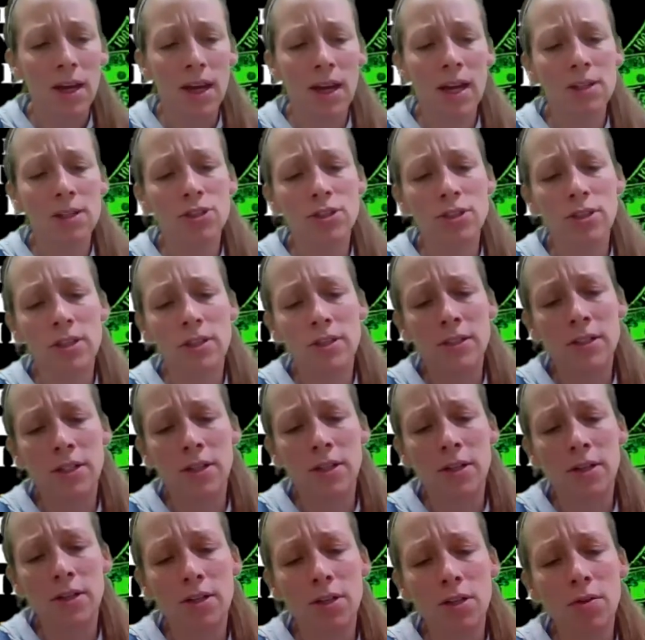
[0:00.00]
Angela,
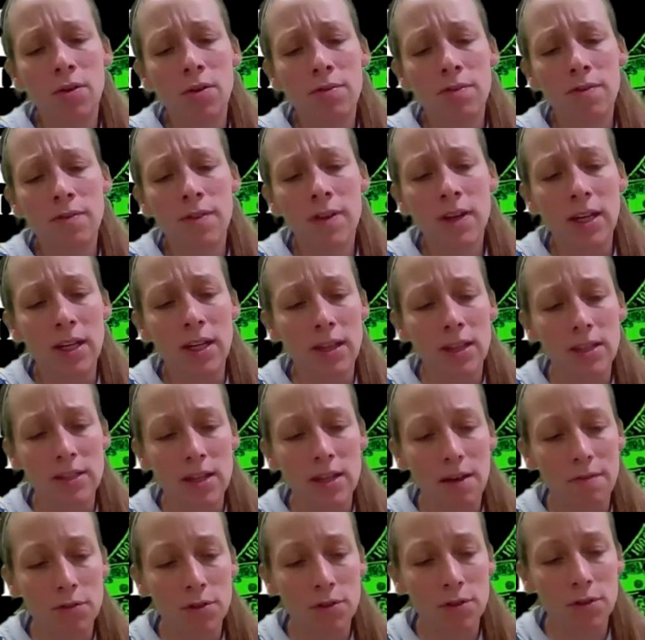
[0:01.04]
dear, you have a fitting this
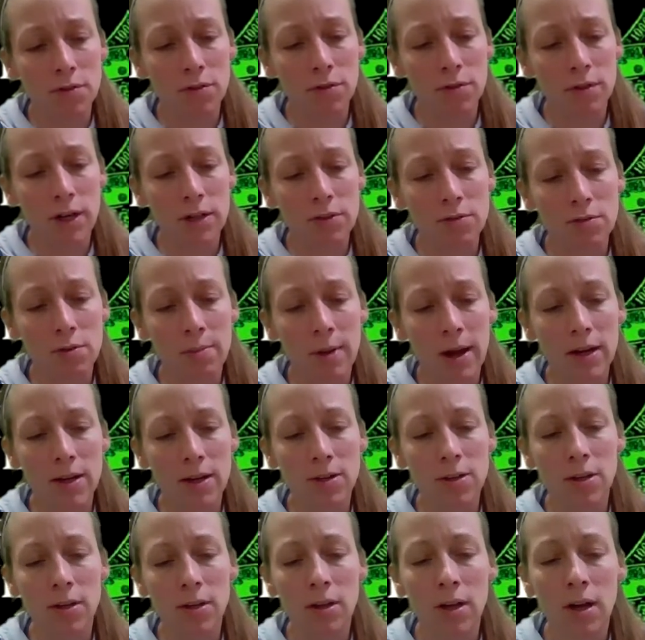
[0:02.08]
afternoon, Grace
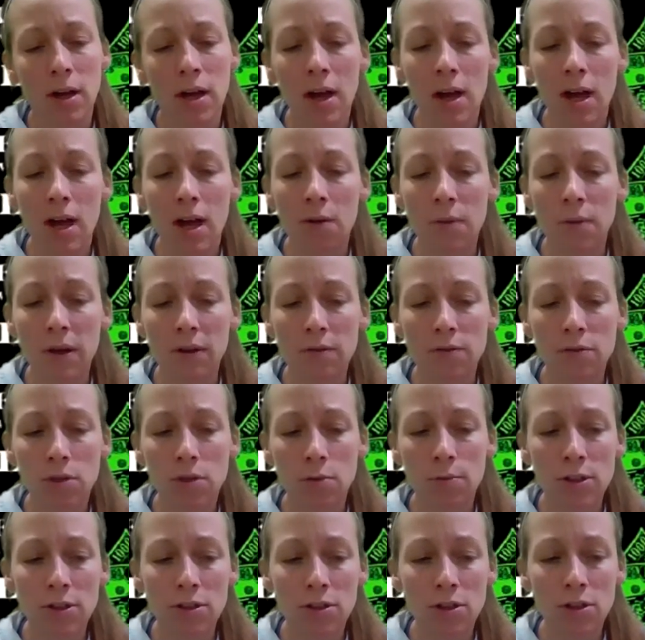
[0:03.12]
reminded her, and we have so
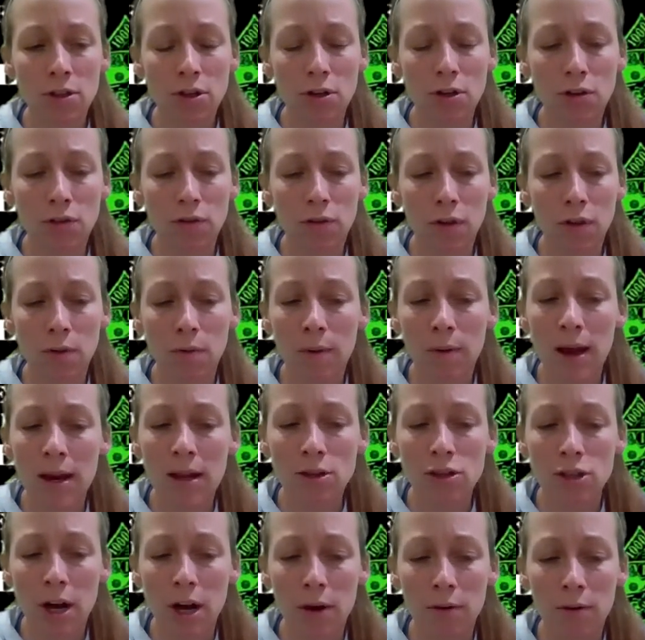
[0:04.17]
much to do for the
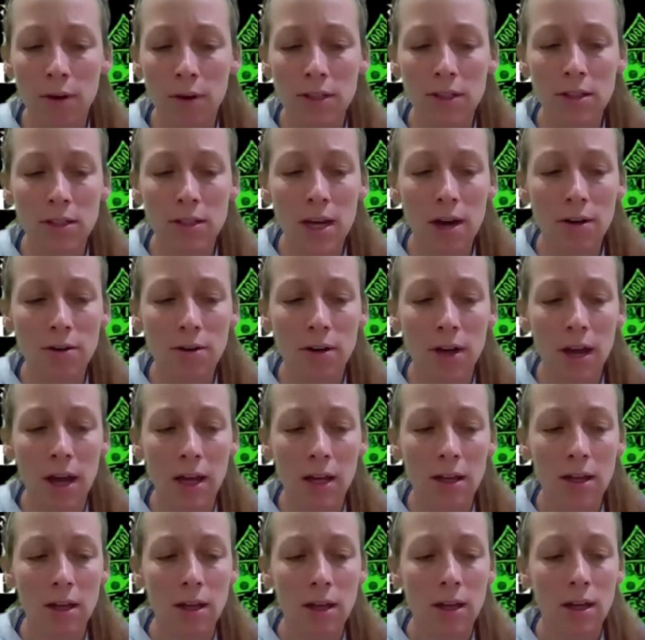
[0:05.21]
wedding shower on
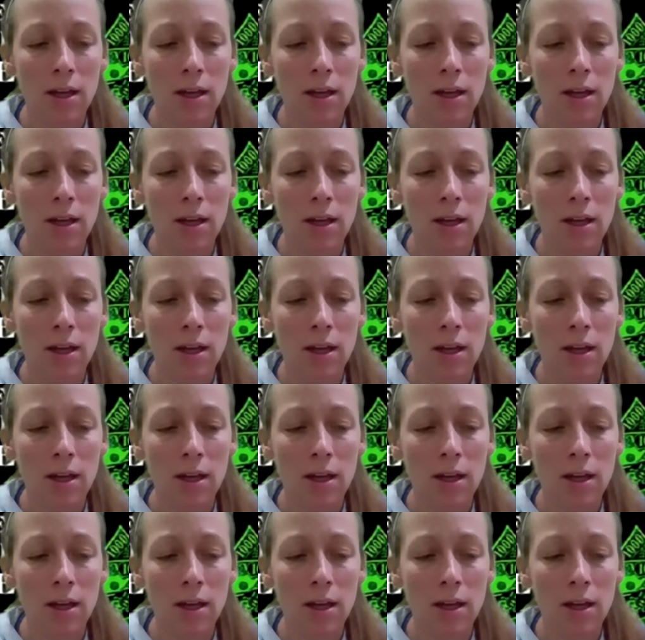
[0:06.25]
Saturday.